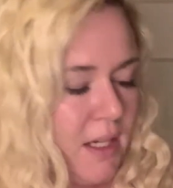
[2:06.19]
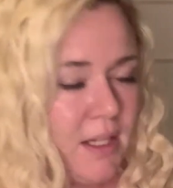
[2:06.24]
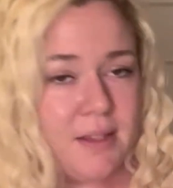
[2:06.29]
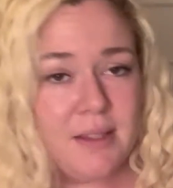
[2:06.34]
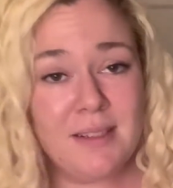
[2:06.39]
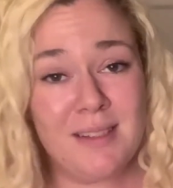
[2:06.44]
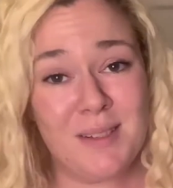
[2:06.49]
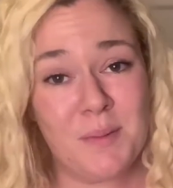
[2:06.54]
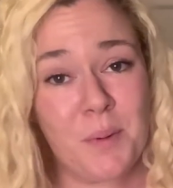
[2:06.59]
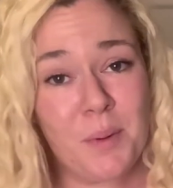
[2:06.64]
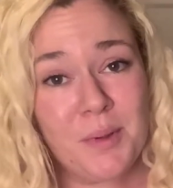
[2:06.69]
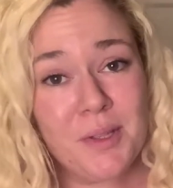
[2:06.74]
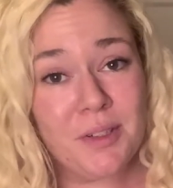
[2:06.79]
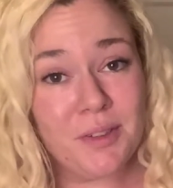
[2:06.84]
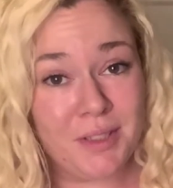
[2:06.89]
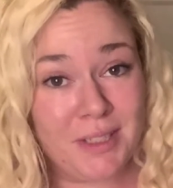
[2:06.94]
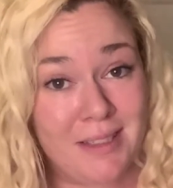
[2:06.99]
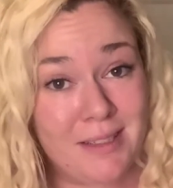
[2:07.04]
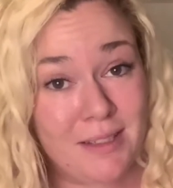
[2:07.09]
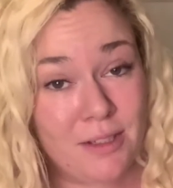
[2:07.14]
This is probably the
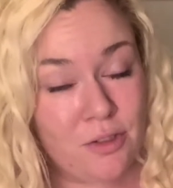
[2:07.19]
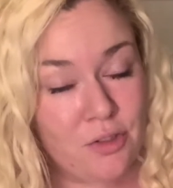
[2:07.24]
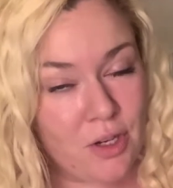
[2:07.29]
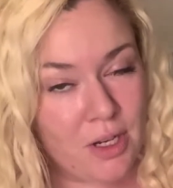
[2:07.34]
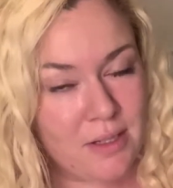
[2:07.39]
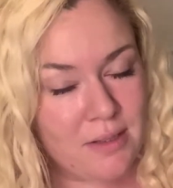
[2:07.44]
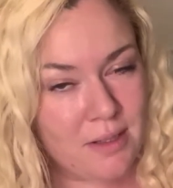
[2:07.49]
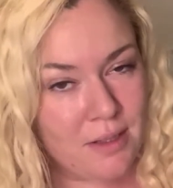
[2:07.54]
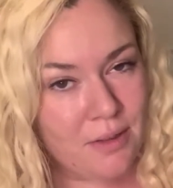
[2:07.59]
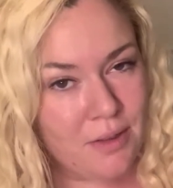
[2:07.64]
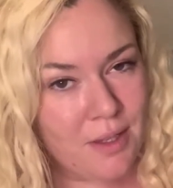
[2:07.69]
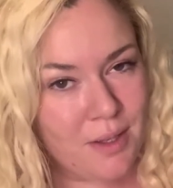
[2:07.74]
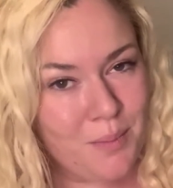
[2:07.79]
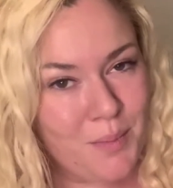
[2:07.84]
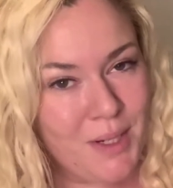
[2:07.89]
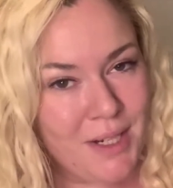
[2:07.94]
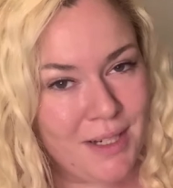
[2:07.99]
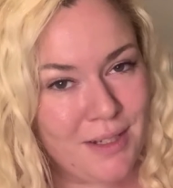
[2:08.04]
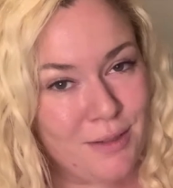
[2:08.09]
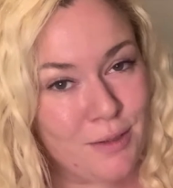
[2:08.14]
least interesting thing,
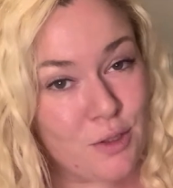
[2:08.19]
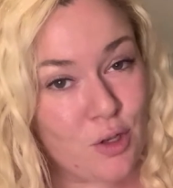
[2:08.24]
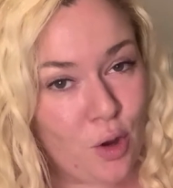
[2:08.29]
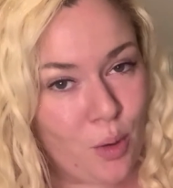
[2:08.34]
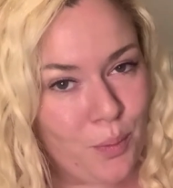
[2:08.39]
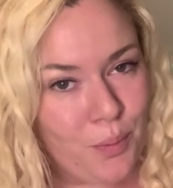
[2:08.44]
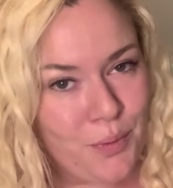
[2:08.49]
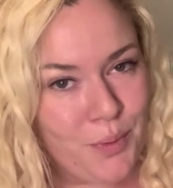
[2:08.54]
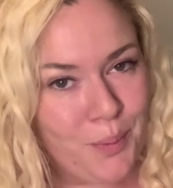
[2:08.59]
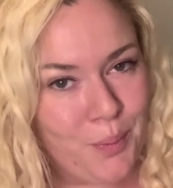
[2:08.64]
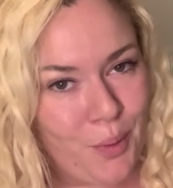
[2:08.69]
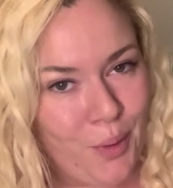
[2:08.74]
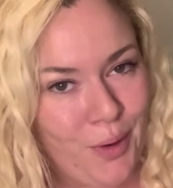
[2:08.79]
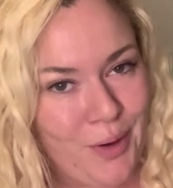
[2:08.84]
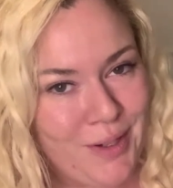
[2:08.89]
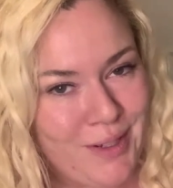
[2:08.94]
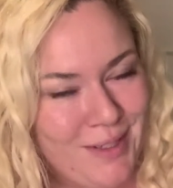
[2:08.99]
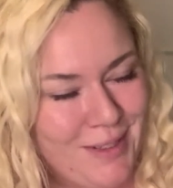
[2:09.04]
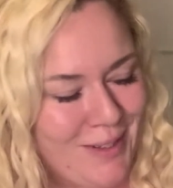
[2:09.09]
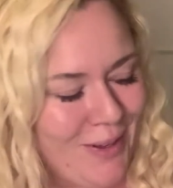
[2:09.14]
but it is top of the box,